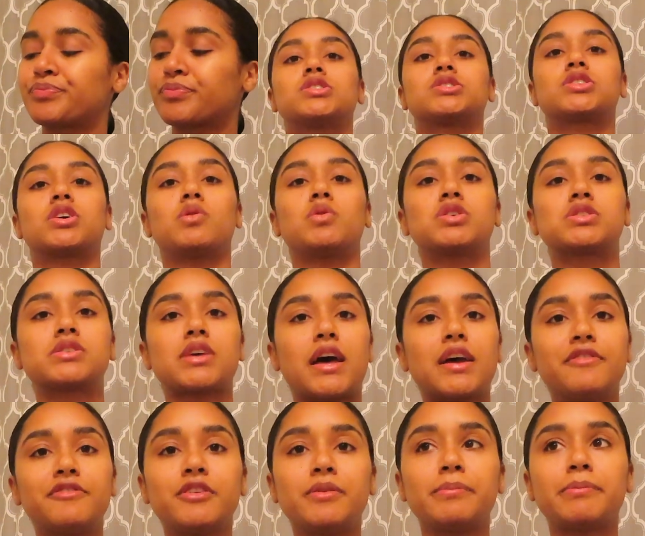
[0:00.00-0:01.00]
So
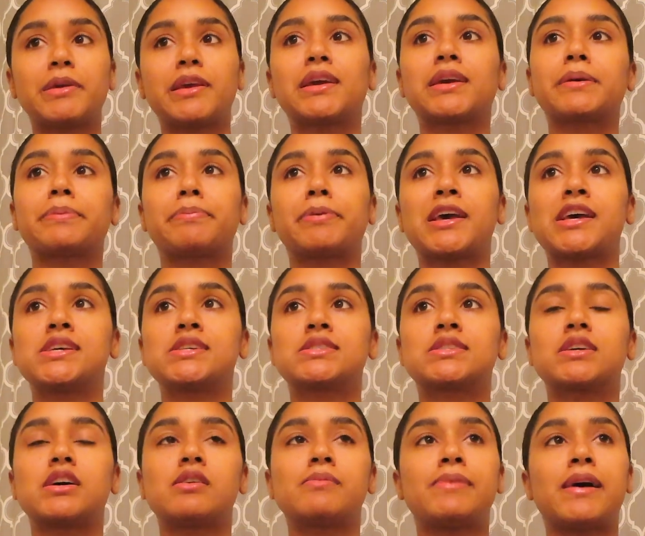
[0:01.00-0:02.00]
aside from being
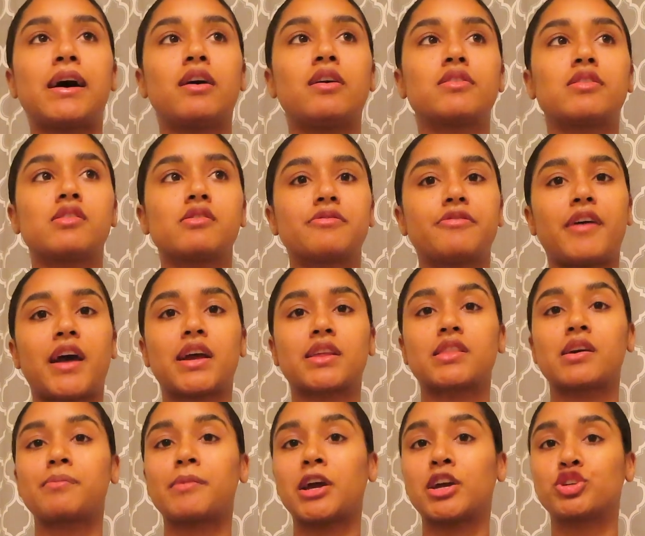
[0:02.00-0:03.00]
pissed about the fact
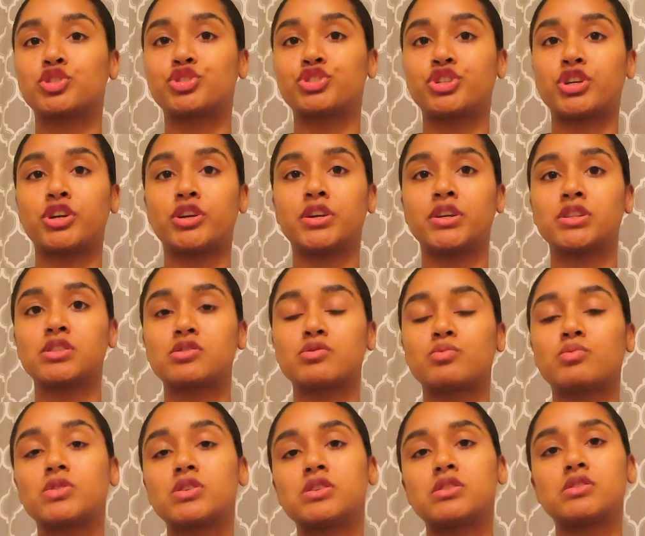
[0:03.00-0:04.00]
that my insurance
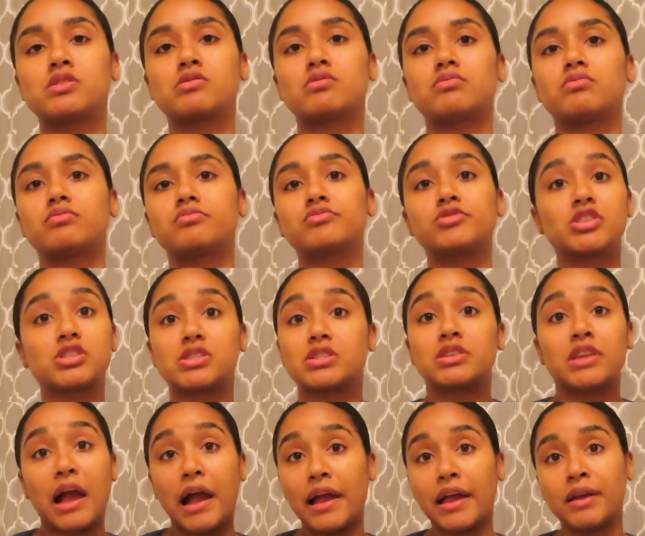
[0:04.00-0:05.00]
was just
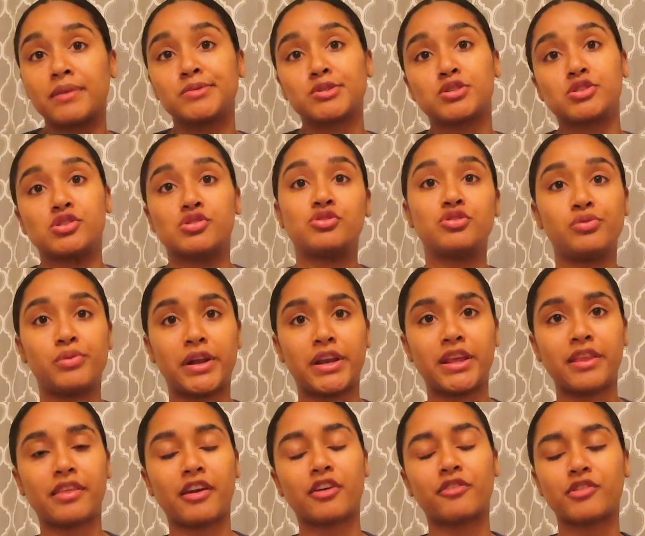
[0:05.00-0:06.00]
not able to do
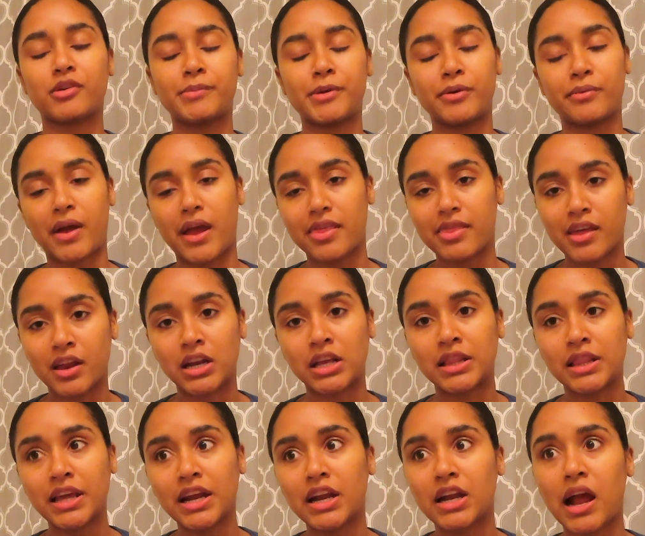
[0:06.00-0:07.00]
anything for me right then
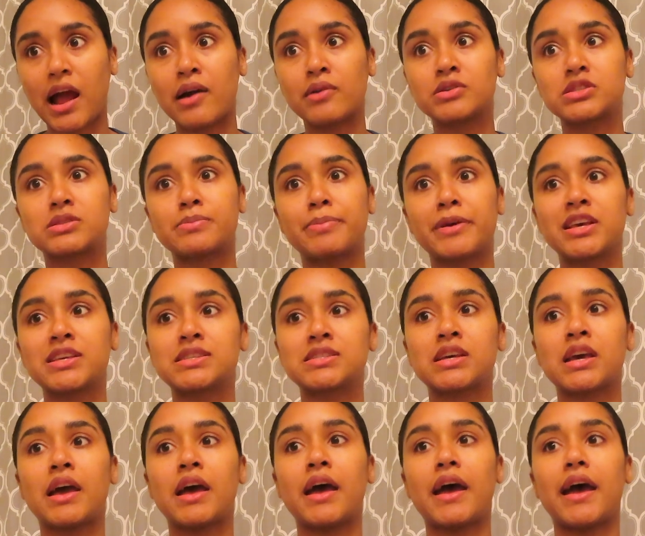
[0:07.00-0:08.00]
and there, I was pissed
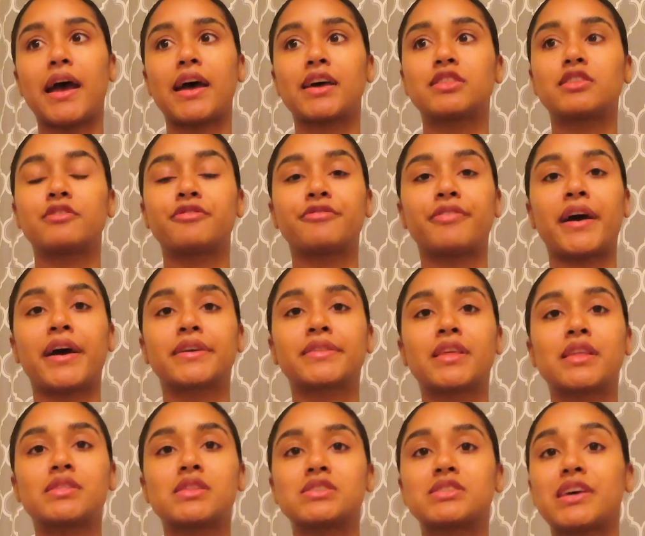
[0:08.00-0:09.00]
at the fact
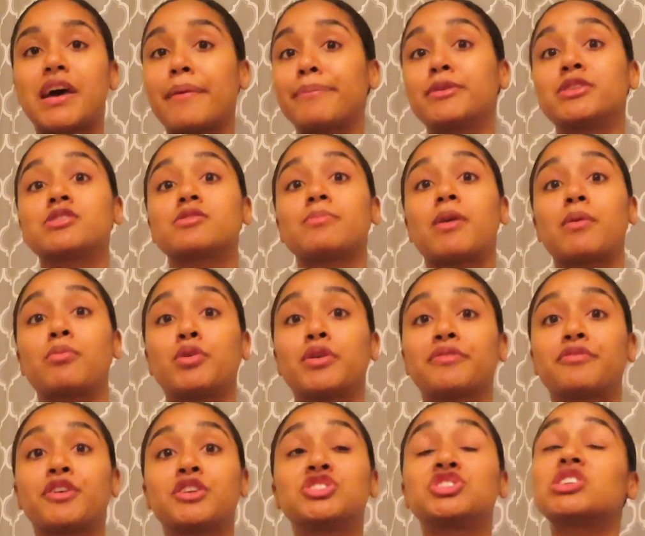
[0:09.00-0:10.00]
that this happened to my
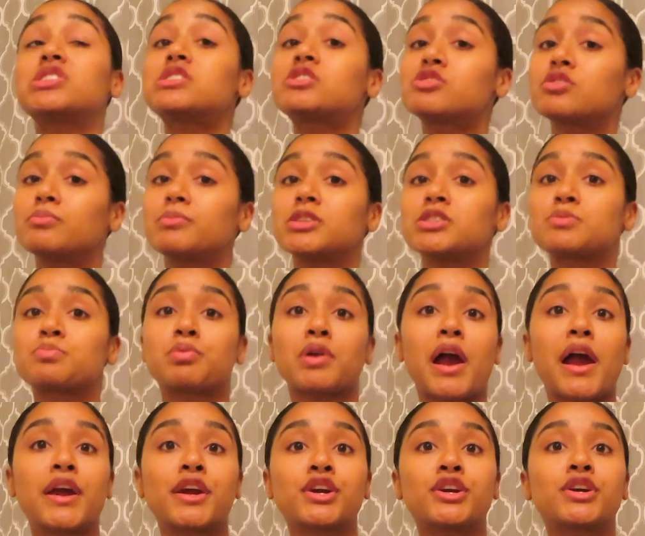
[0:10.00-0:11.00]
boyfriend just 2 months
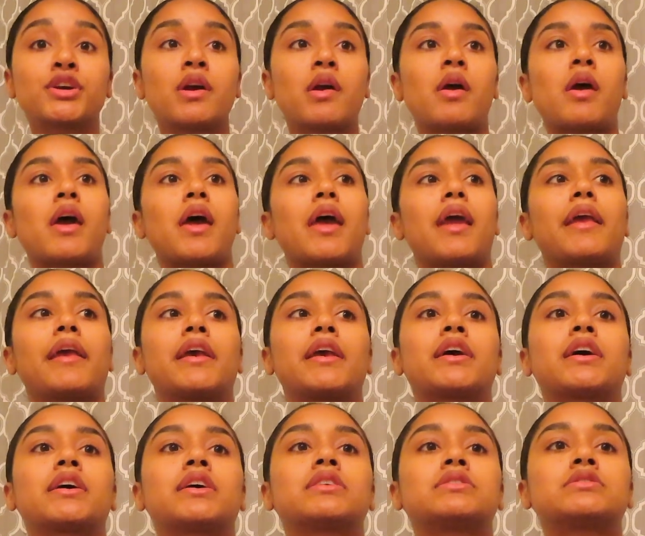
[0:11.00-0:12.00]
prior,
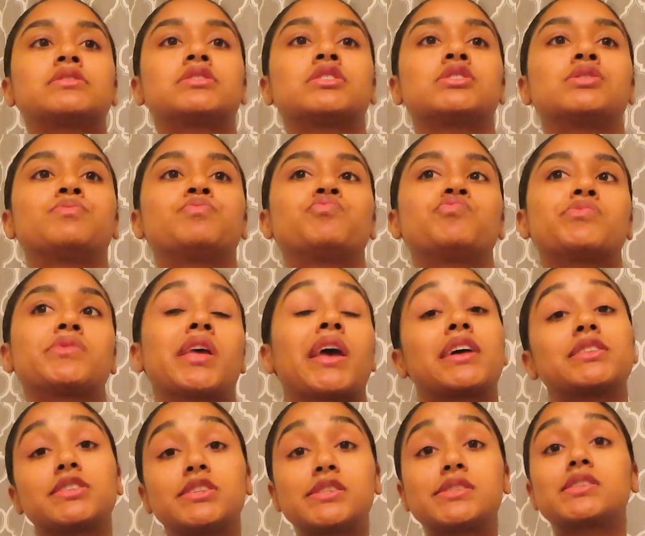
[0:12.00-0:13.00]
and
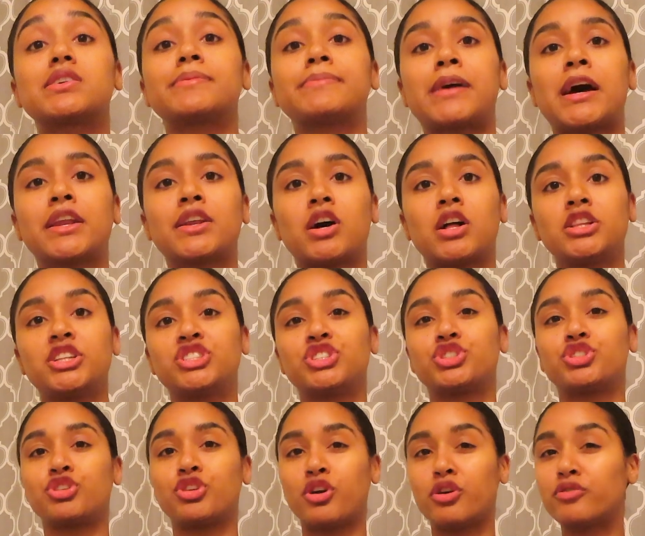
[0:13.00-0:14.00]
at least to my
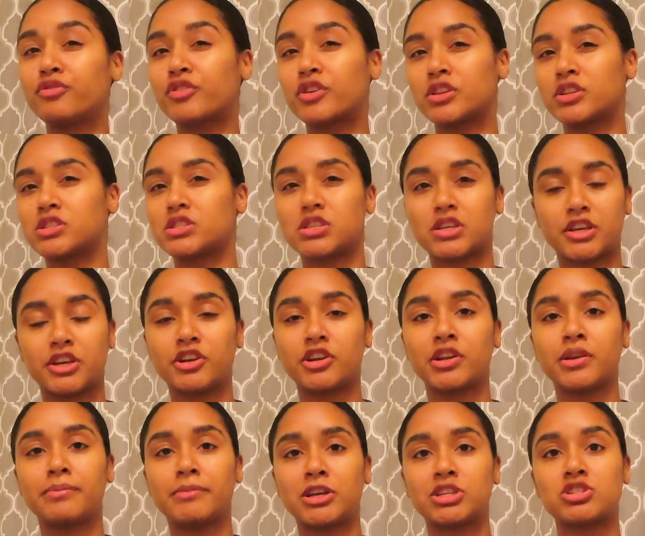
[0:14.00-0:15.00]
knowledge, no further
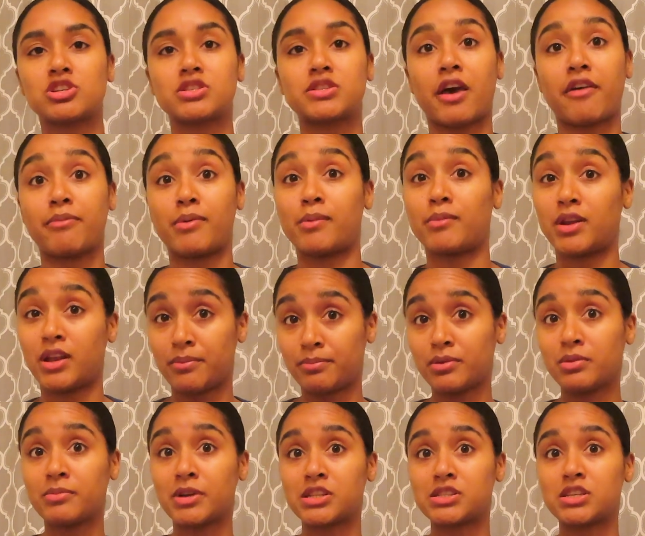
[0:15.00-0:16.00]
security measures have been
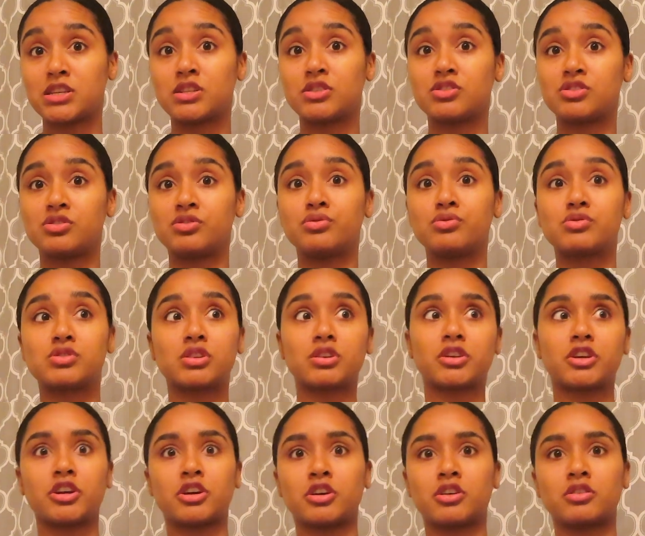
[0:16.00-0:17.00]
implemented to
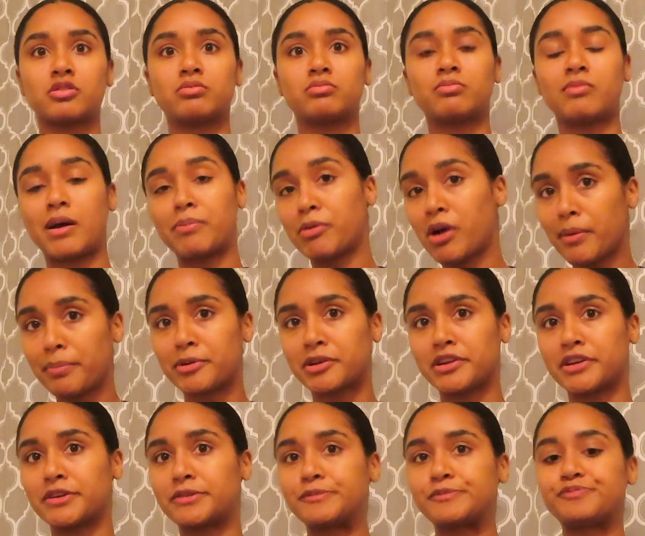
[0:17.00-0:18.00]
secure my
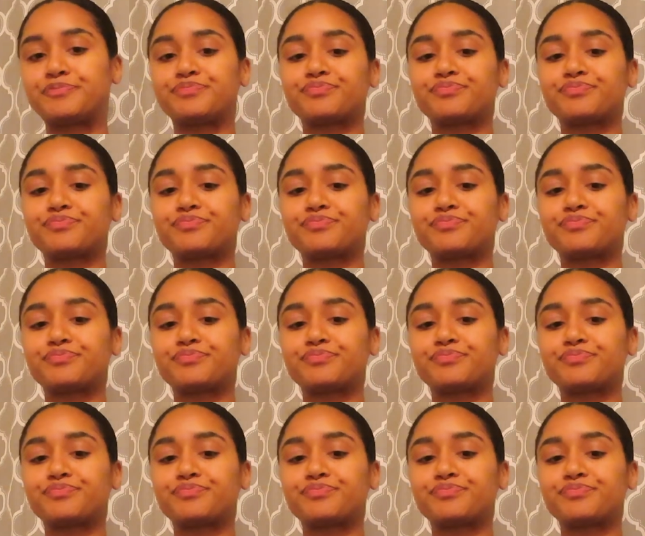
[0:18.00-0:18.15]
property.